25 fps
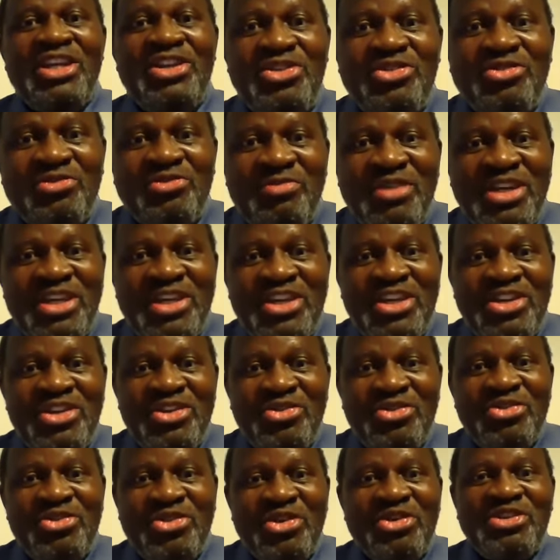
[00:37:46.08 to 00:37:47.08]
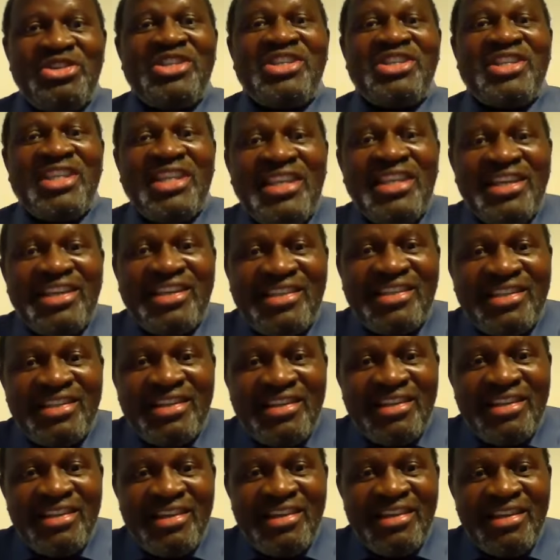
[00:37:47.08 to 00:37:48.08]
into me, you don't see it.
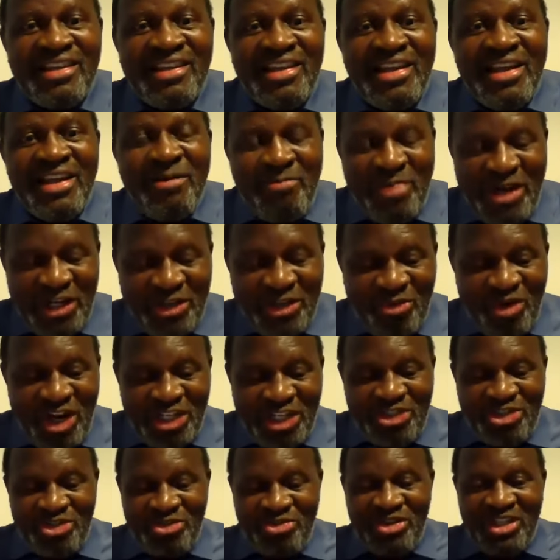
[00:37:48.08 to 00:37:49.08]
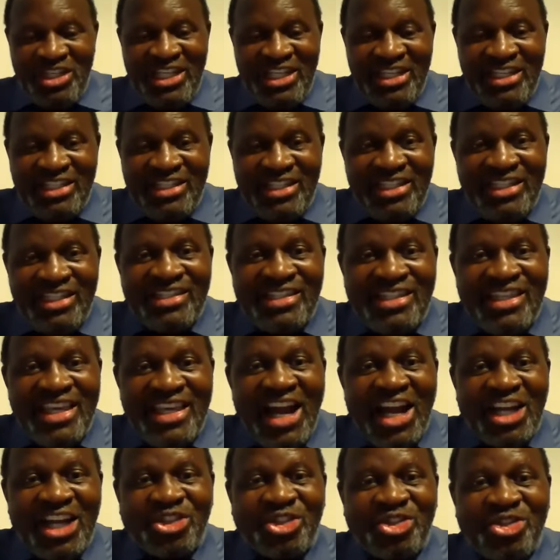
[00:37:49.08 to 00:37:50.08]
But what you need is
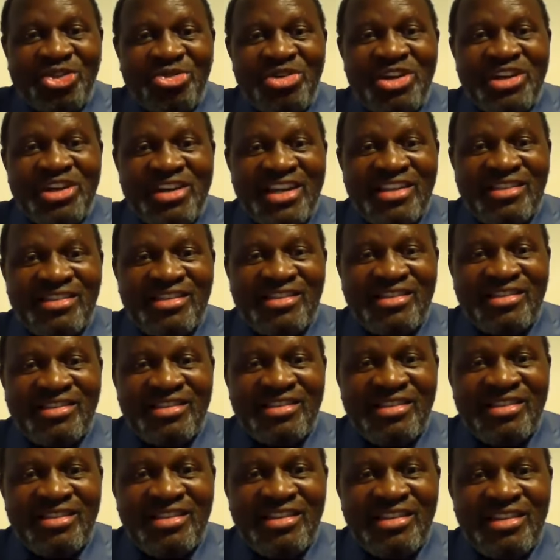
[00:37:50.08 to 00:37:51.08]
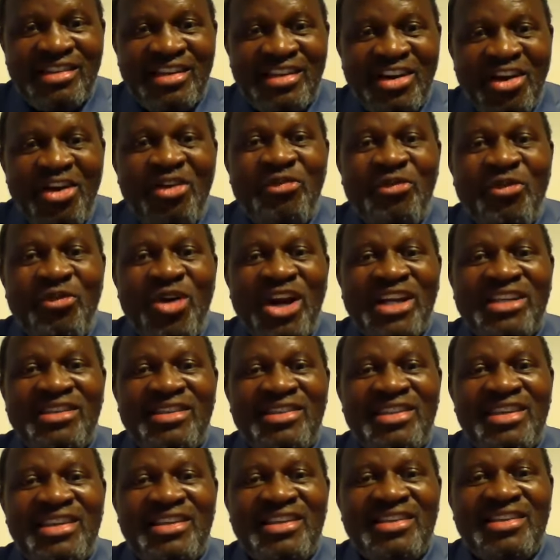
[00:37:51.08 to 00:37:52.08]
the assurance of what
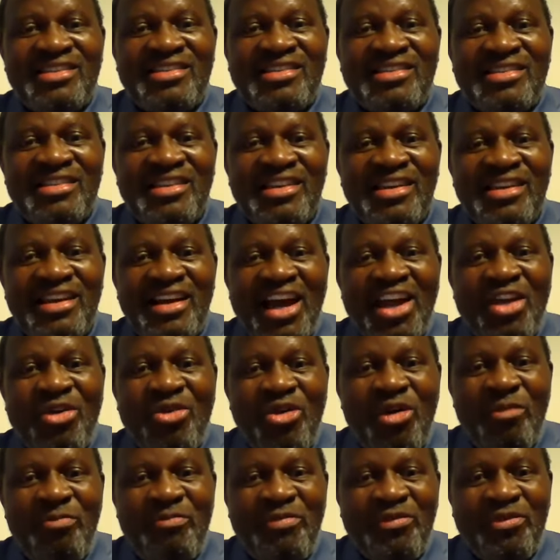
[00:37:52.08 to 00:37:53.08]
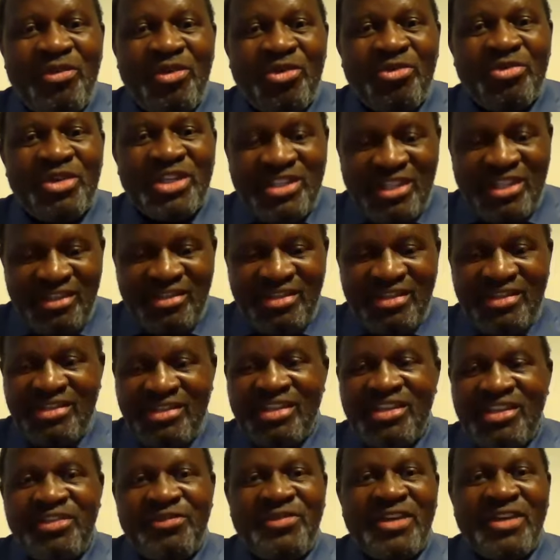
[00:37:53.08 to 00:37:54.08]
things I hope for, which is
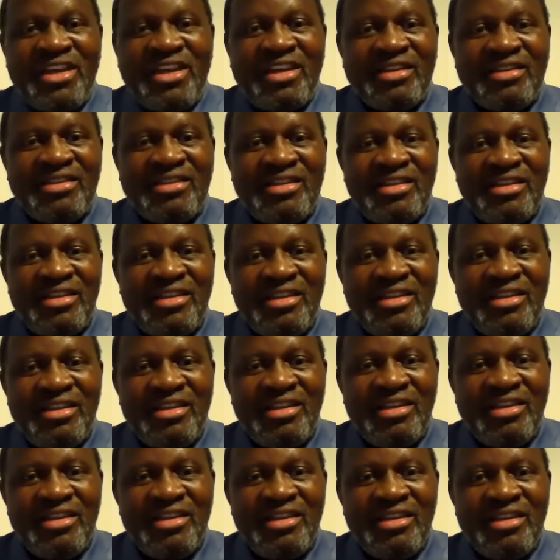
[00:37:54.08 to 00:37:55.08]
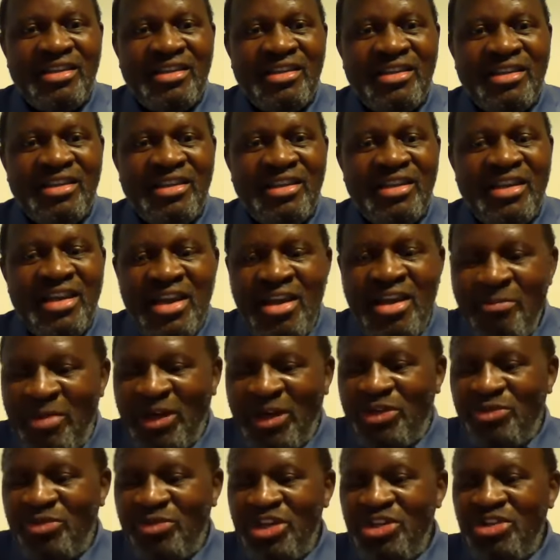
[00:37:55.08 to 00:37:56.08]
the certificate.
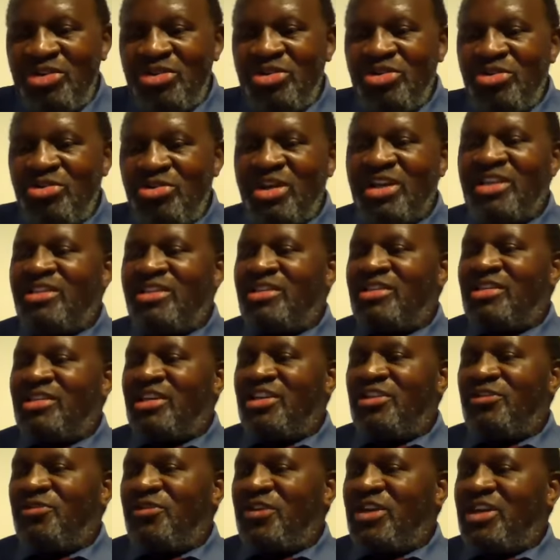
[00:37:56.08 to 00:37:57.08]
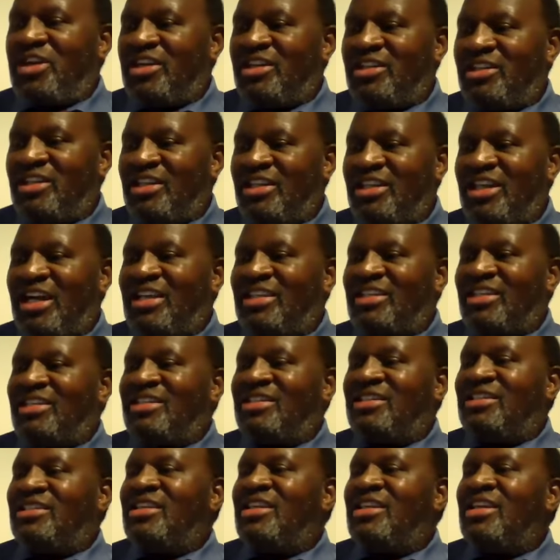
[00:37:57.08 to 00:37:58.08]
But when you look at the certificate, it
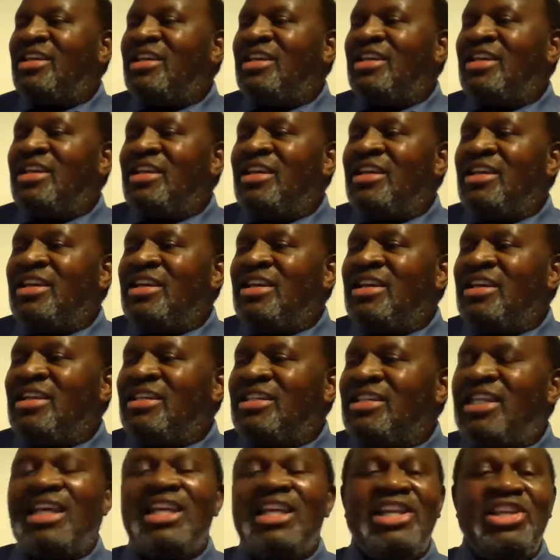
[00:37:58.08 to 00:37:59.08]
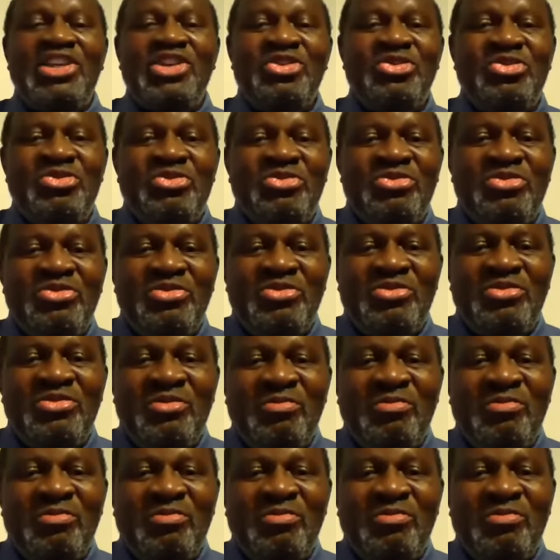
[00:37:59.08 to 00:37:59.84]
doesn't tell you,